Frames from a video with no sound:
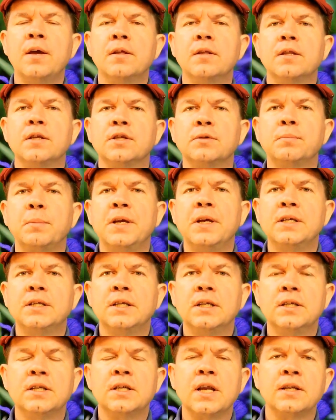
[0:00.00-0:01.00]
The
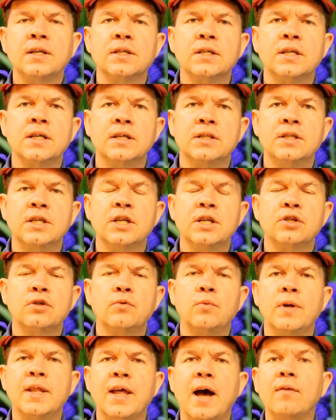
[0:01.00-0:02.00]
species doesn't exist
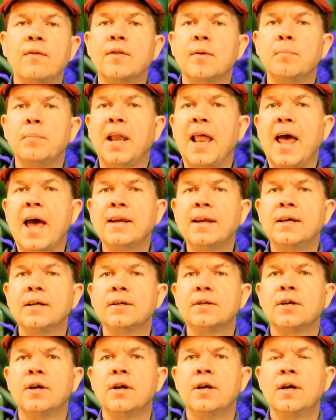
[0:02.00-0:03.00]
without the
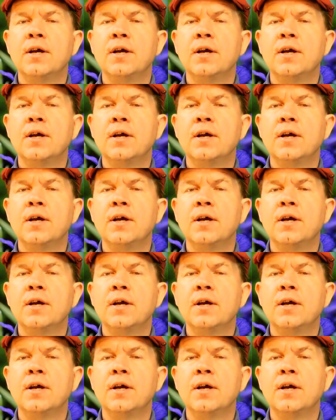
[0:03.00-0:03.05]
planet.